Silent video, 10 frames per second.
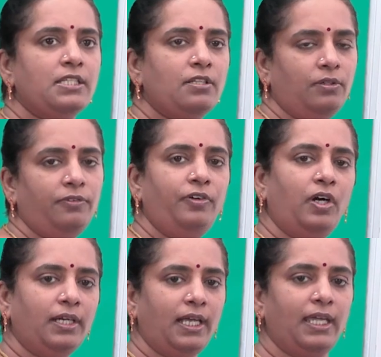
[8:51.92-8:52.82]
So,
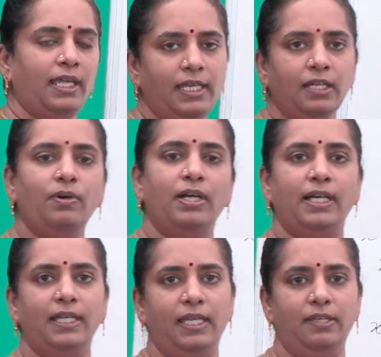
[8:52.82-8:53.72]
for any
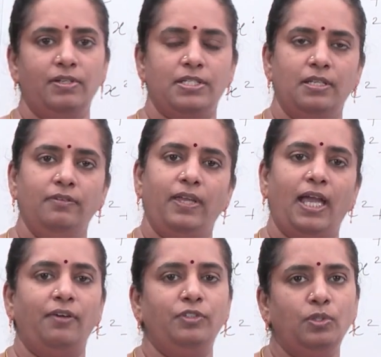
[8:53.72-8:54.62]
quadratic equation we
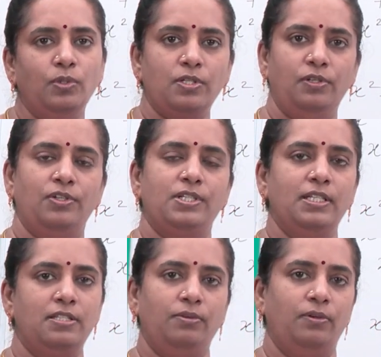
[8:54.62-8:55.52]
have two
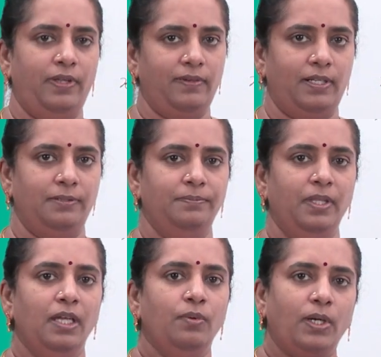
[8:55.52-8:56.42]
solutions, you know very well.
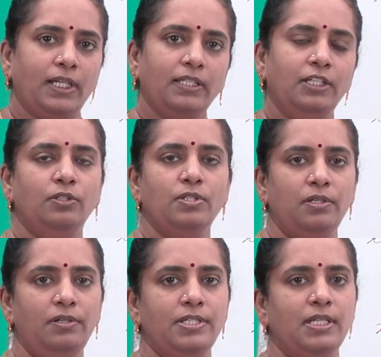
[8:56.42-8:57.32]
What are the two
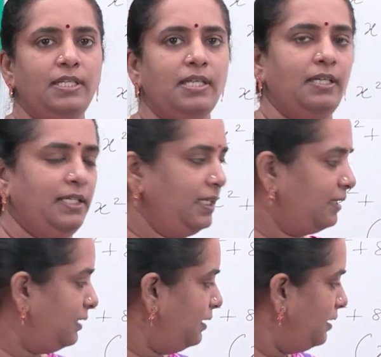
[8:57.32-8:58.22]
solutions
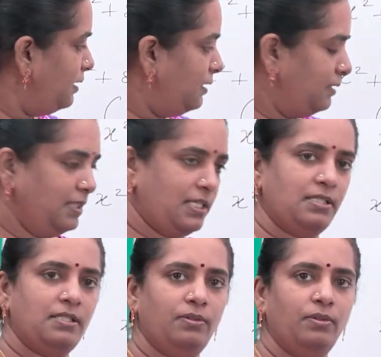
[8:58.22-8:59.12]
here? This
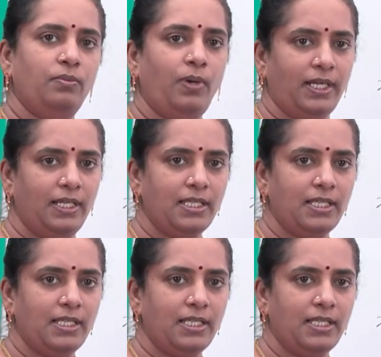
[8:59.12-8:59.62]
is one